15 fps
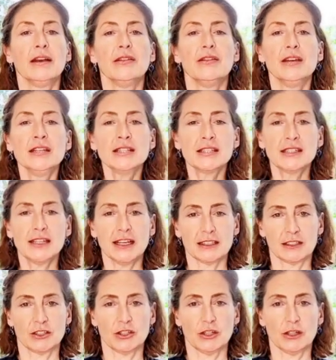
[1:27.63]
This
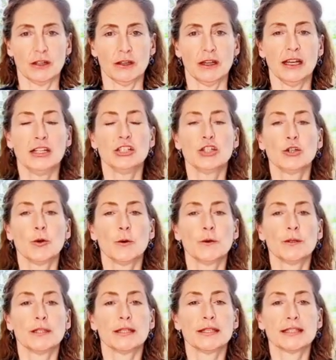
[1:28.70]
texture
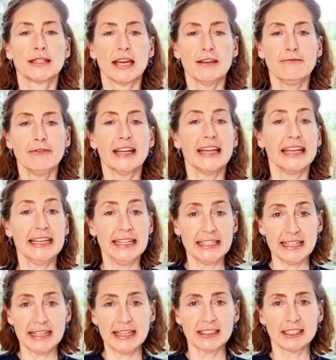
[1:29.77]
ensures a safer
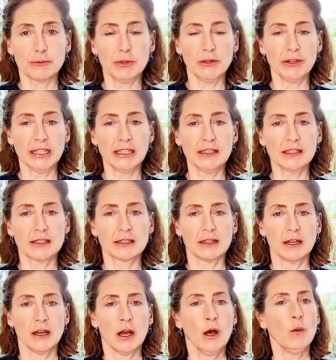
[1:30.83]
eating experience
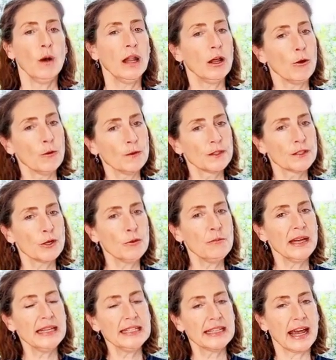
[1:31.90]
while also
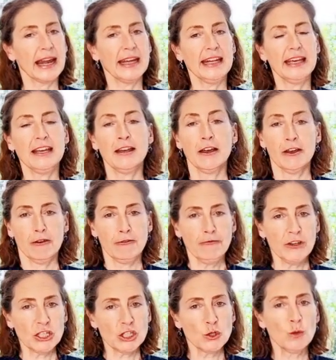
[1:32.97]
maintaining
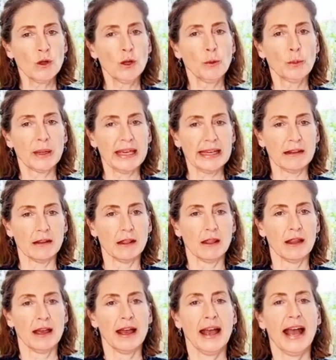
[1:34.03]
visual appeal
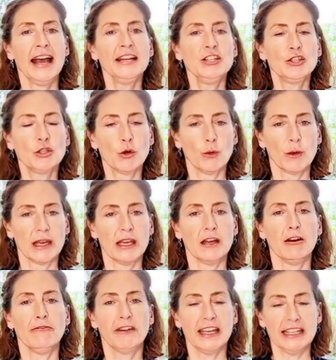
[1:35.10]
and joy
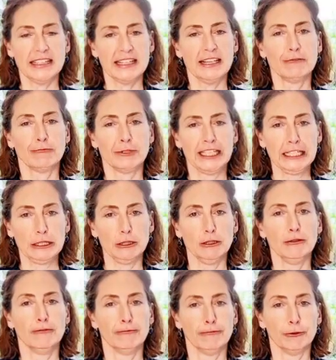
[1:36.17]
of eating real
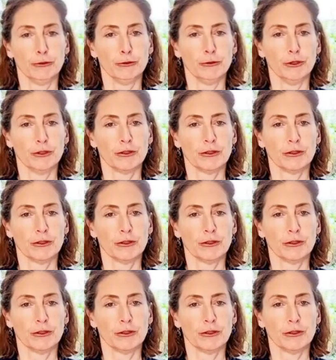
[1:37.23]
food.